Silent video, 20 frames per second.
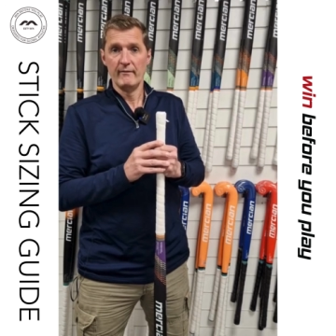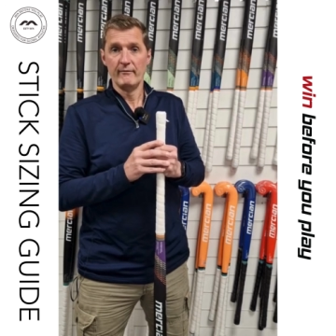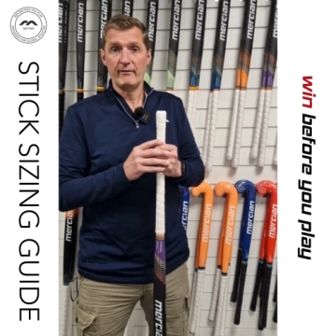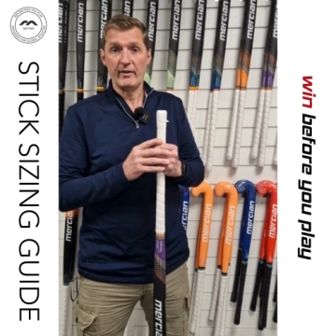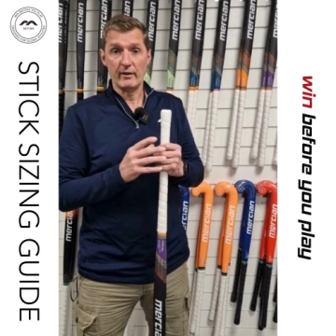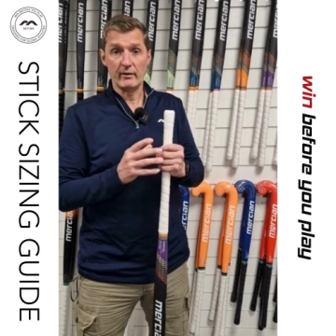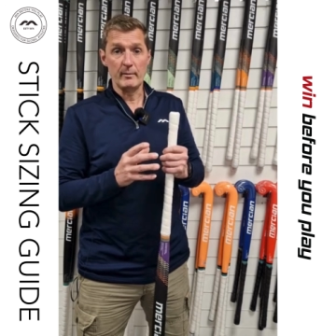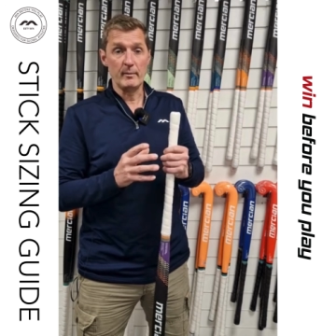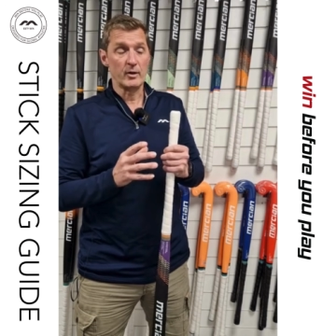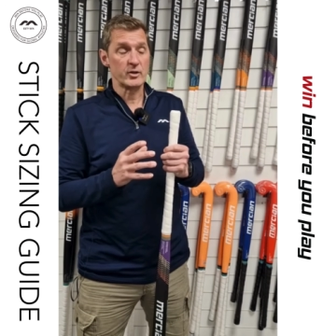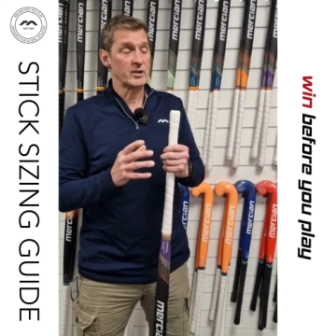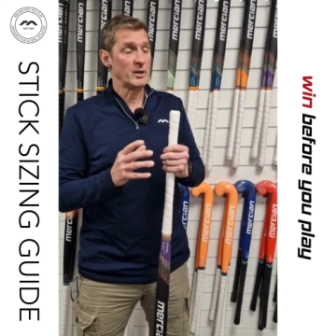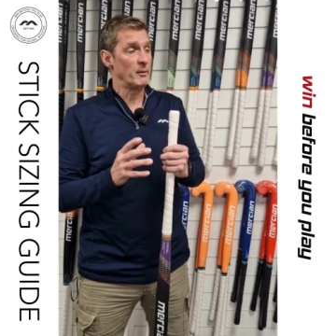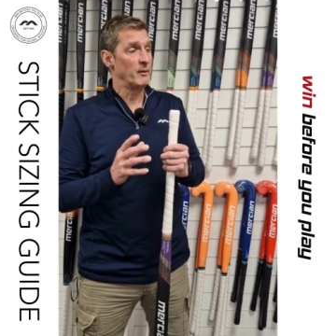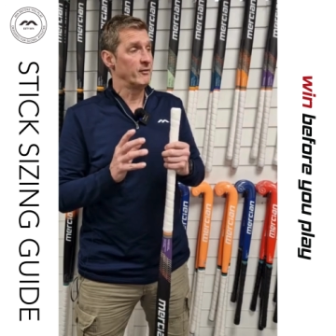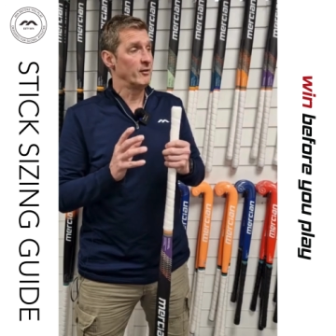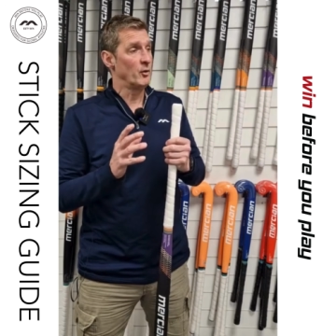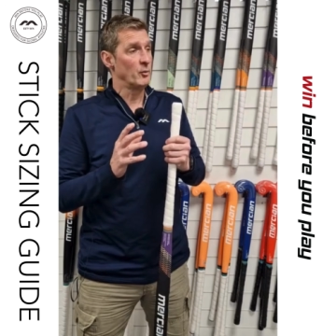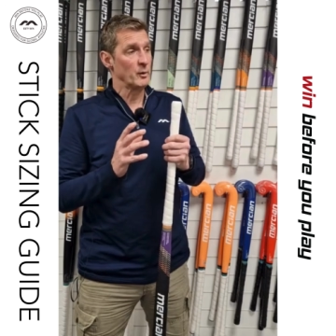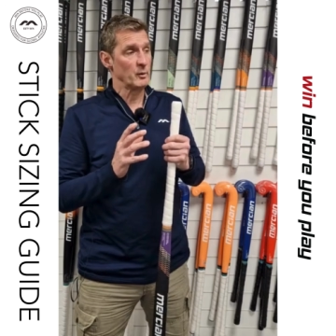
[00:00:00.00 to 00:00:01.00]
Very much,
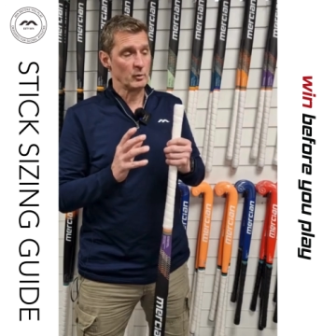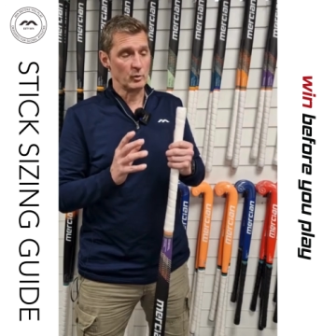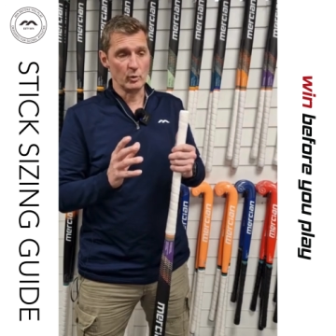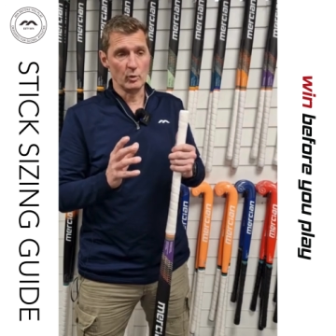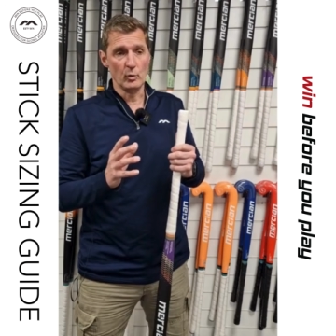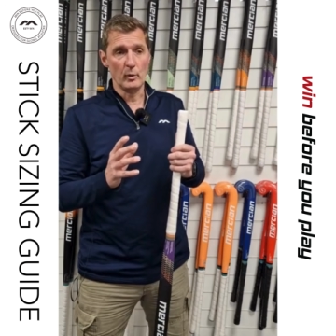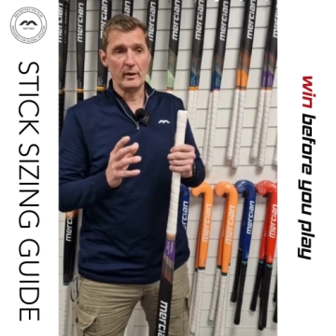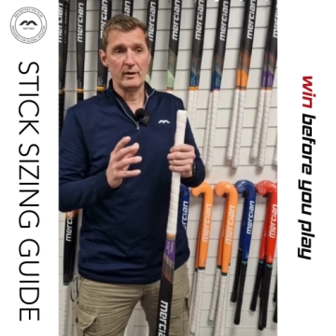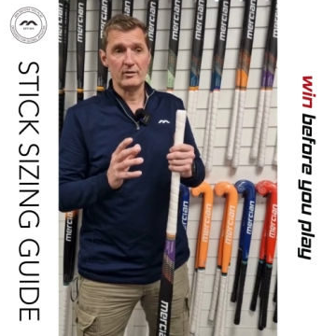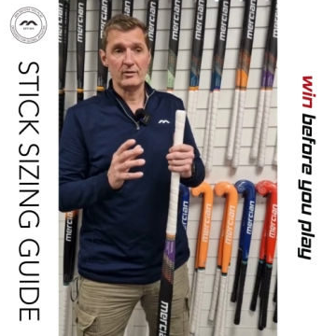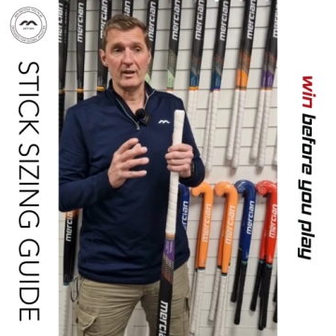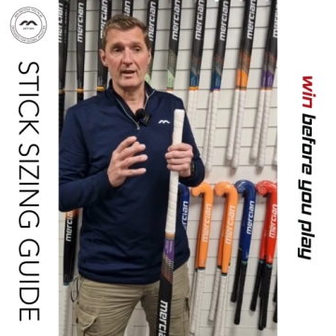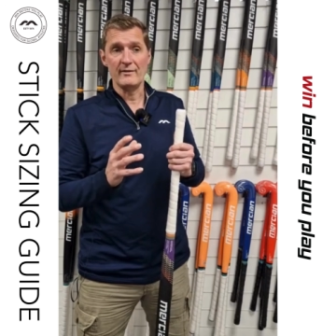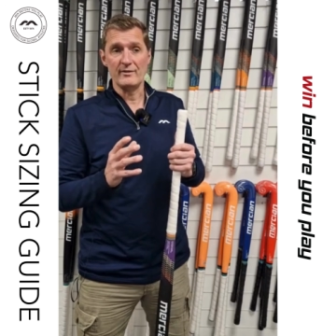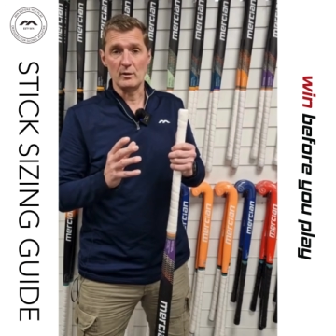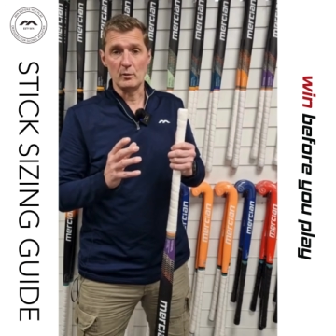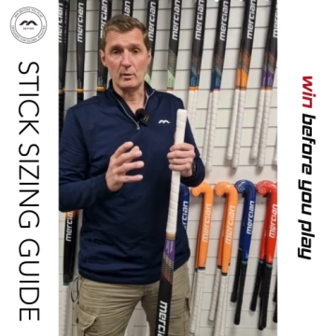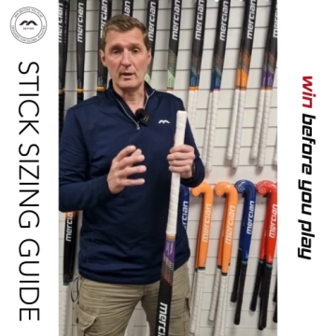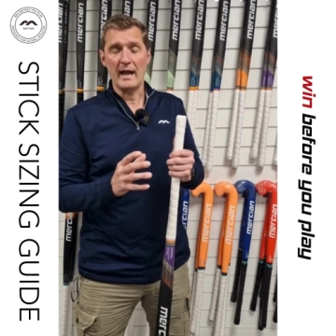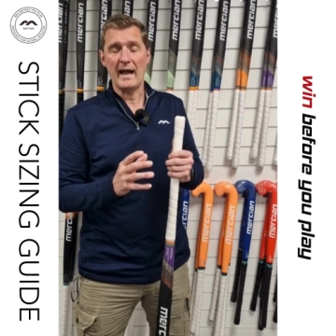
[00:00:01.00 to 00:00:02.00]
however, we would always say
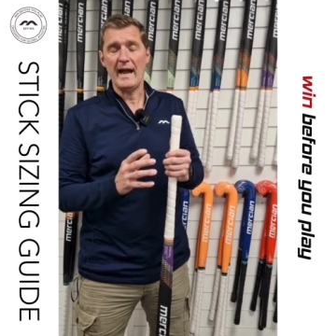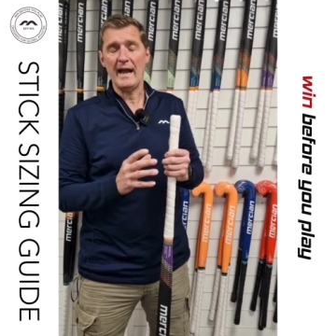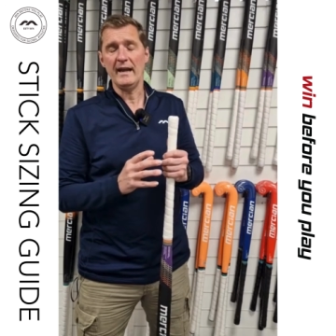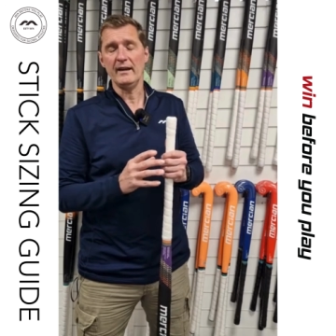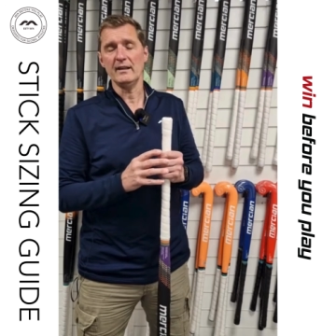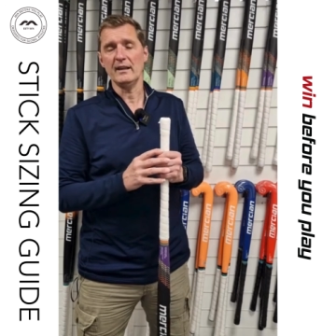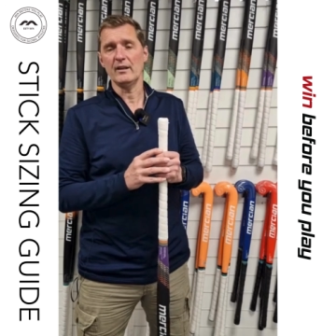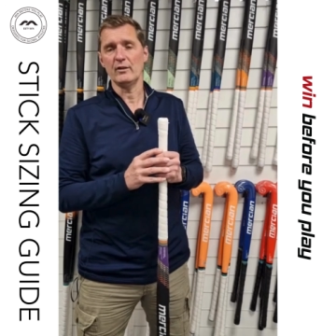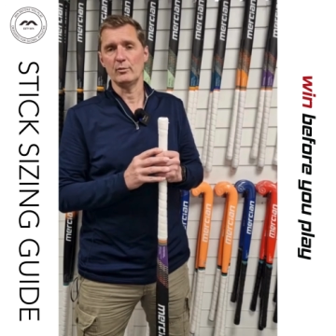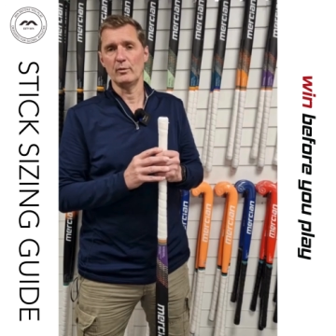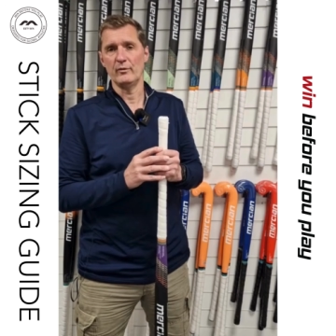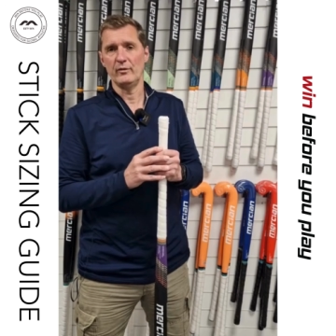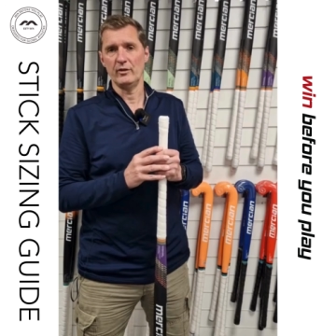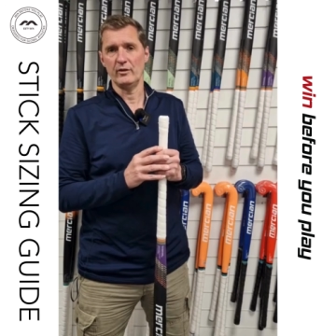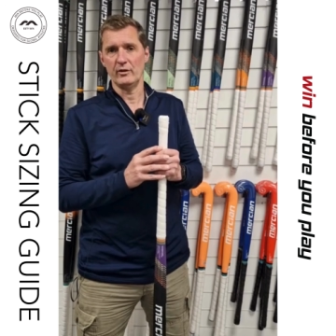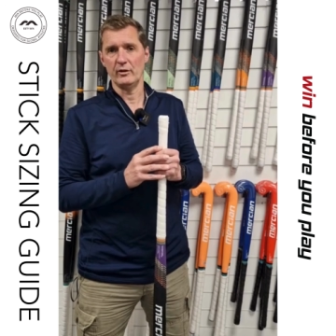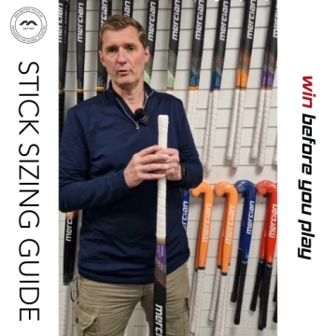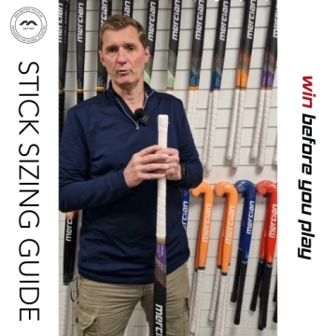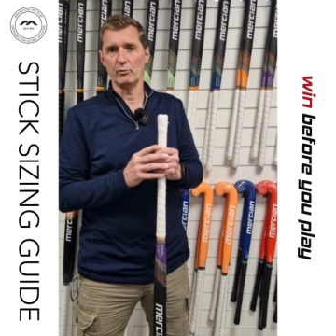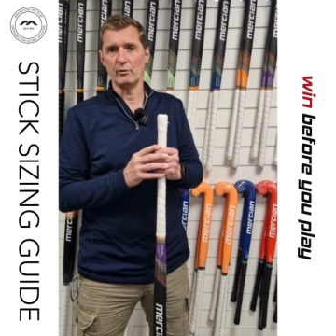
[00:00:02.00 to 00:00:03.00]
if you can get to a
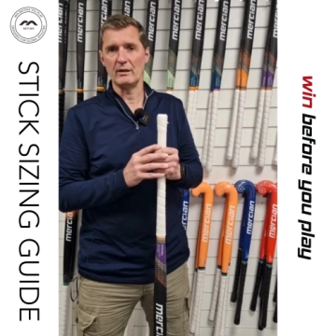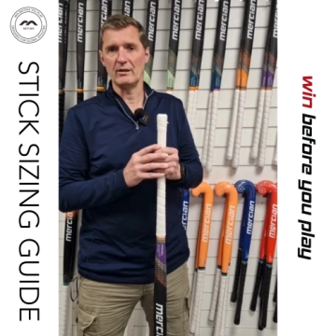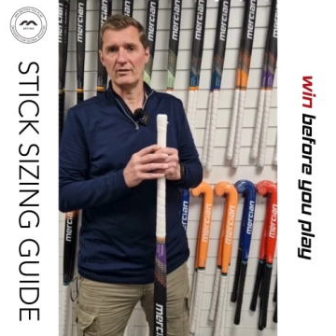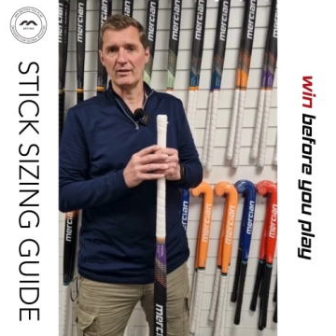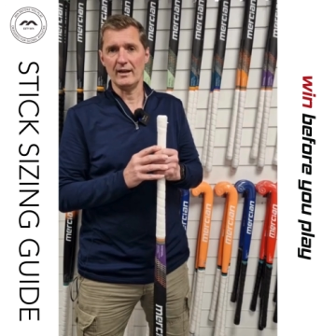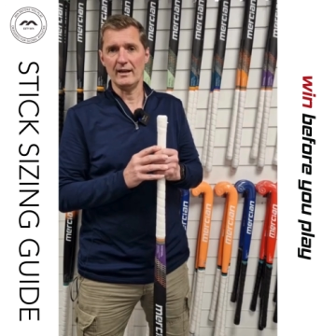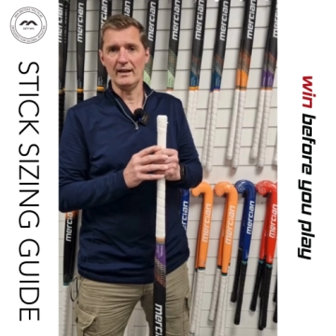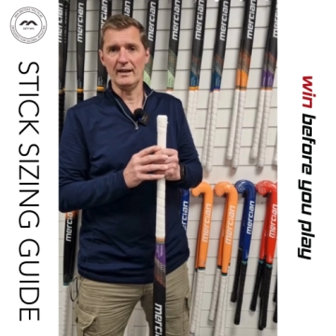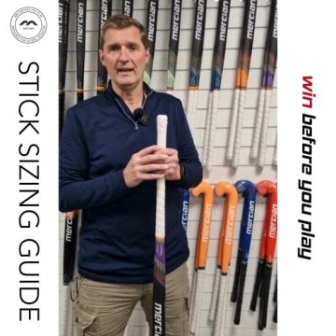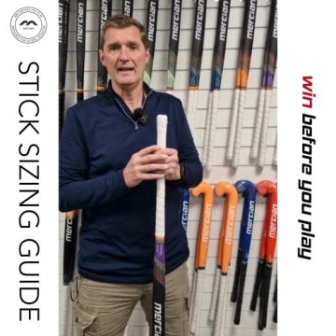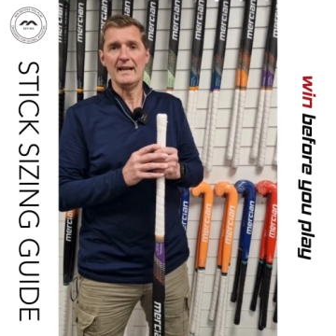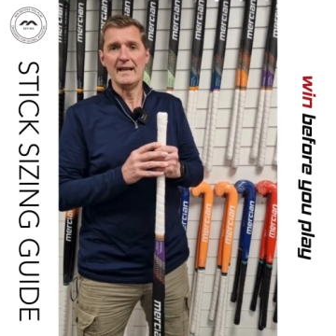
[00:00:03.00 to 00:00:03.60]
physical retailer,